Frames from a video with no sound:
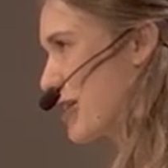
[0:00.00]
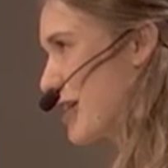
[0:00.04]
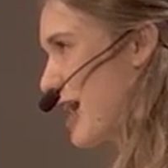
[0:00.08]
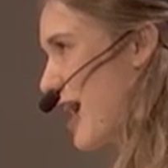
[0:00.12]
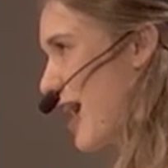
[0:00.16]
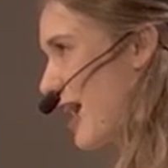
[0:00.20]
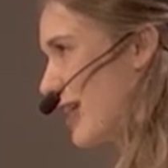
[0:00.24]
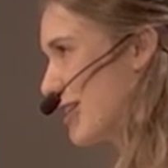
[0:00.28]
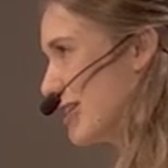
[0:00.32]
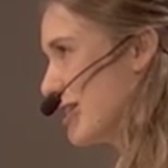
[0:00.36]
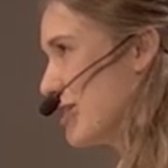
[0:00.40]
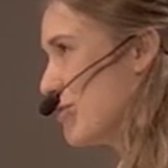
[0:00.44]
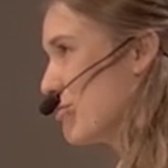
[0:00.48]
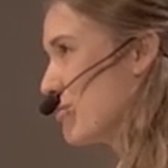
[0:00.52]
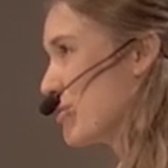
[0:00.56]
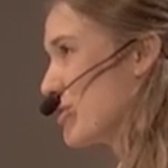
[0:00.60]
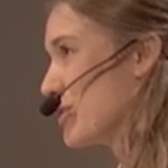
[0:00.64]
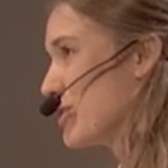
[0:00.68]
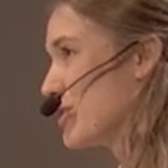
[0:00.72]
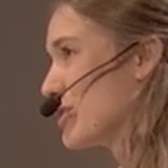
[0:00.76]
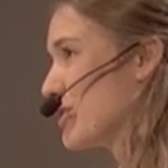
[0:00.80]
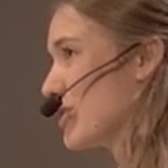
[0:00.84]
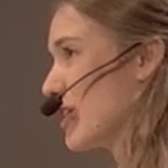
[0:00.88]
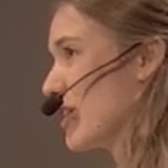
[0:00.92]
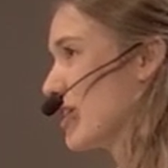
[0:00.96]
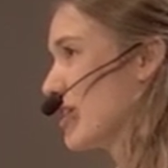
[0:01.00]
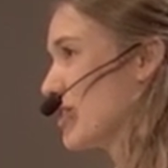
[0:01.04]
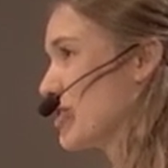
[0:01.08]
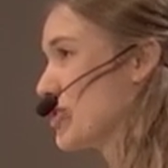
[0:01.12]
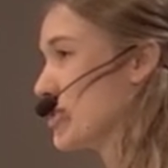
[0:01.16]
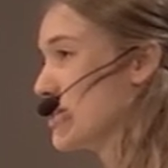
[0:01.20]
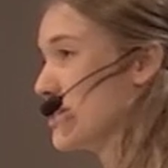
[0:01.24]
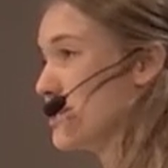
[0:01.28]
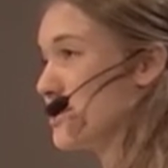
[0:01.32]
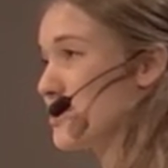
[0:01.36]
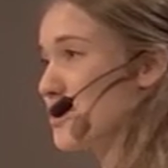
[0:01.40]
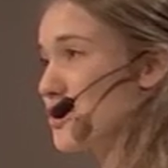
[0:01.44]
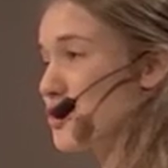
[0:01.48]
very handy, but
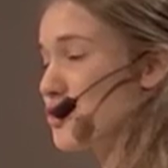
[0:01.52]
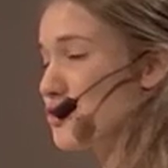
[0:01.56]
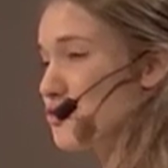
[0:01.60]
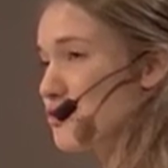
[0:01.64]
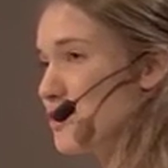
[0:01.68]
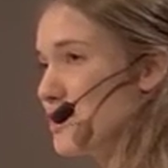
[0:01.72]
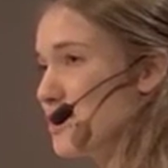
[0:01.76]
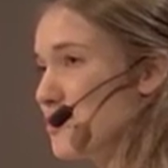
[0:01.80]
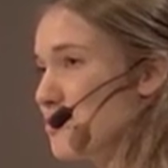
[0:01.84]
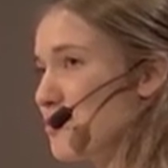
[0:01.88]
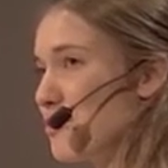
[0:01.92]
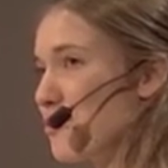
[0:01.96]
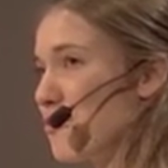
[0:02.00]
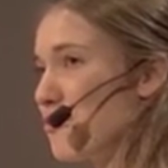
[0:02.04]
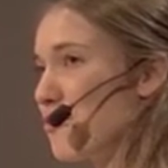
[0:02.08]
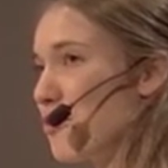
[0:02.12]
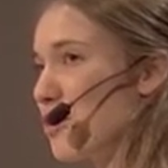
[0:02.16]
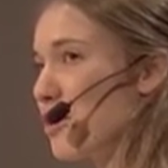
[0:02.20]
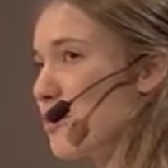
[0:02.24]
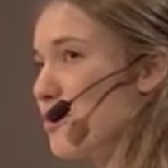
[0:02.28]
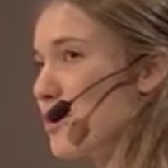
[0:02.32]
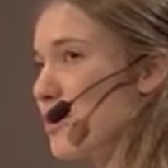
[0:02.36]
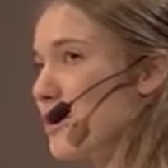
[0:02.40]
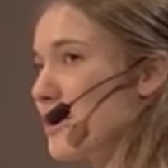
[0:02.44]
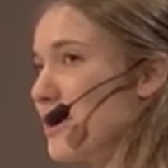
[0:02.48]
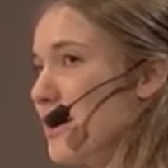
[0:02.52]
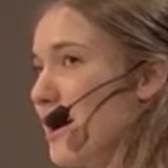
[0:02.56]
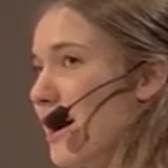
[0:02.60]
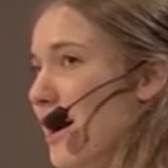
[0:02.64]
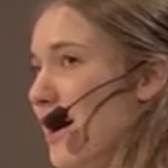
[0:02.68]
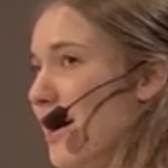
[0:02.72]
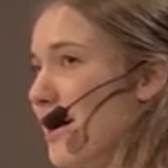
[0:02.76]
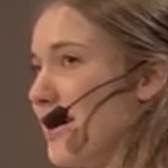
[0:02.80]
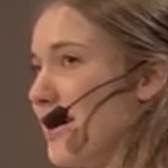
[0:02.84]
she is a strict performer,